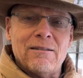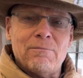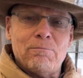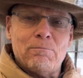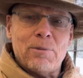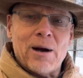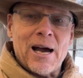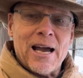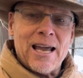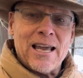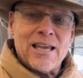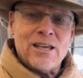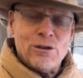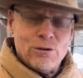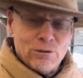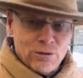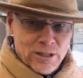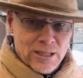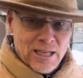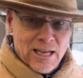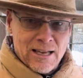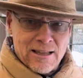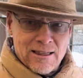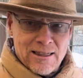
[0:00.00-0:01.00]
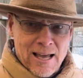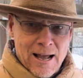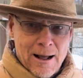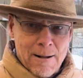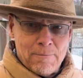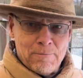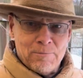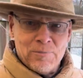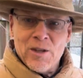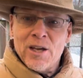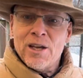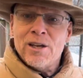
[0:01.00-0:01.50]
by using
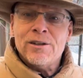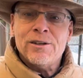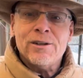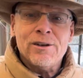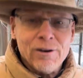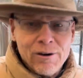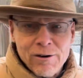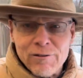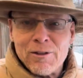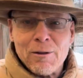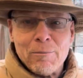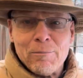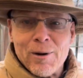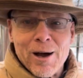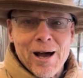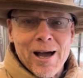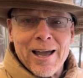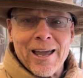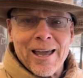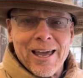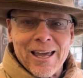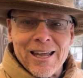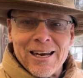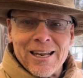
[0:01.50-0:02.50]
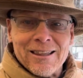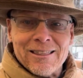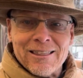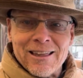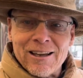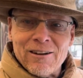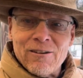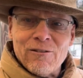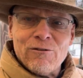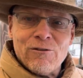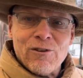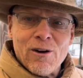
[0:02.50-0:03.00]
them, you don't have to buy
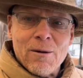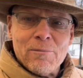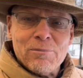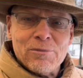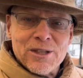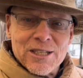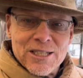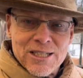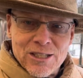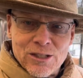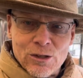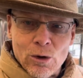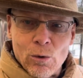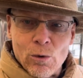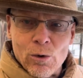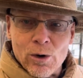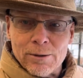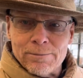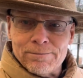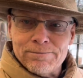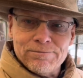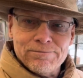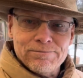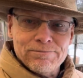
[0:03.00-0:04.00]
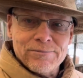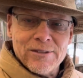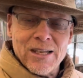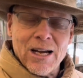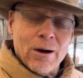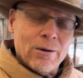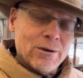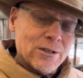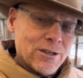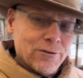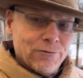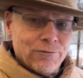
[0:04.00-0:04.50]
anything from the store.
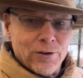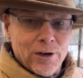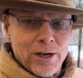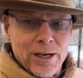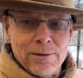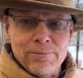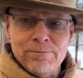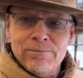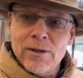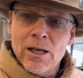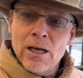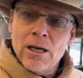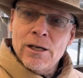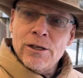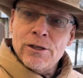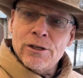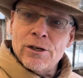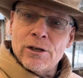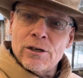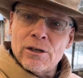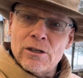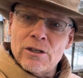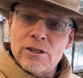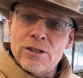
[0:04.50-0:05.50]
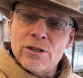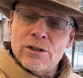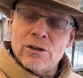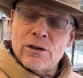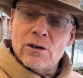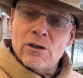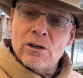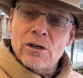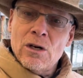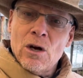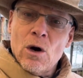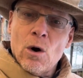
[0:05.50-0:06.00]
Towers are free, your
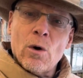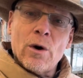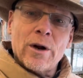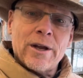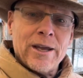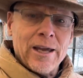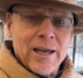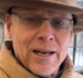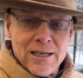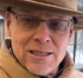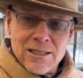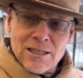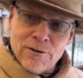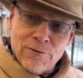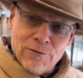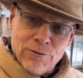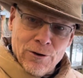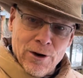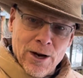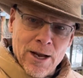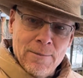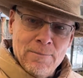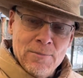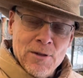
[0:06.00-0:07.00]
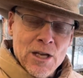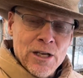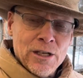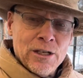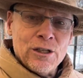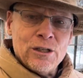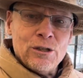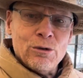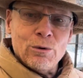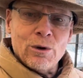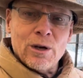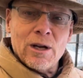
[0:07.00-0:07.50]
organics are free, you're
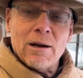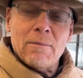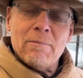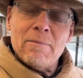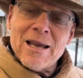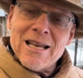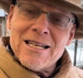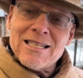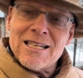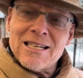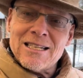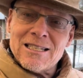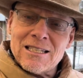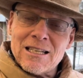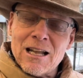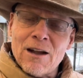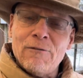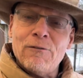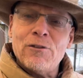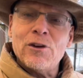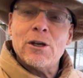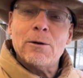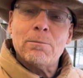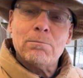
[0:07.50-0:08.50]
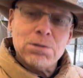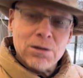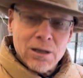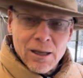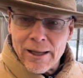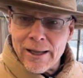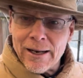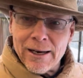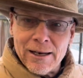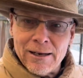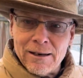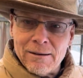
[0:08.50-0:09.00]
doing amazing stuff for your
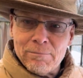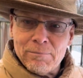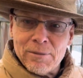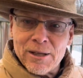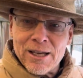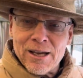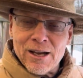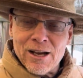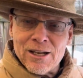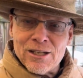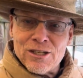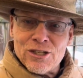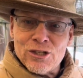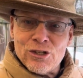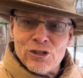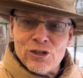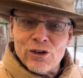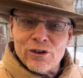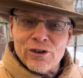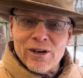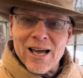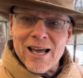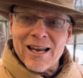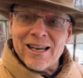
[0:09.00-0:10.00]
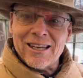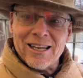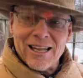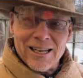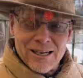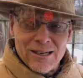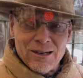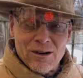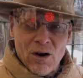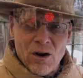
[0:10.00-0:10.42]
planet because you're not letting